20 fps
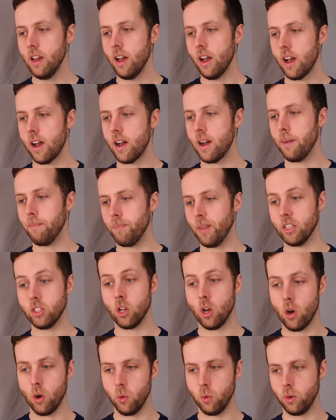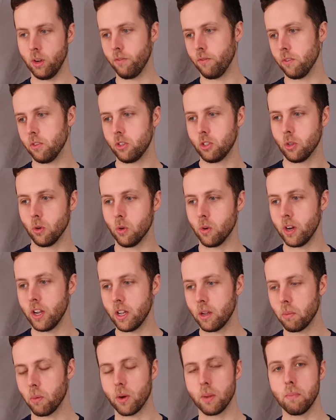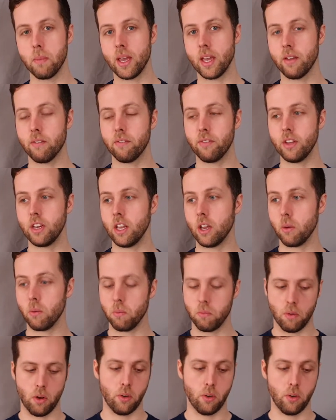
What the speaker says: That's a whole different story. I could probably make a video